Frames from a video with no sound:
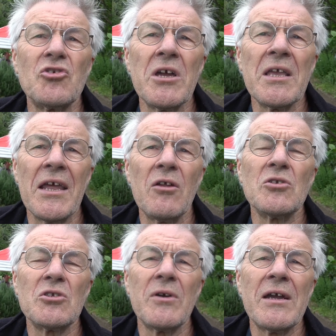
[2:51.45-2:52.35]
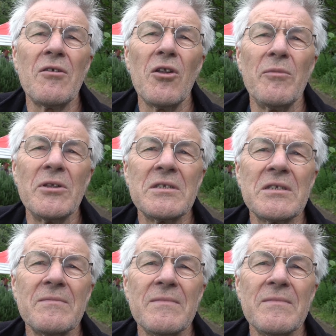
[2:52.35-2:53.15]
try and get onto our allotments.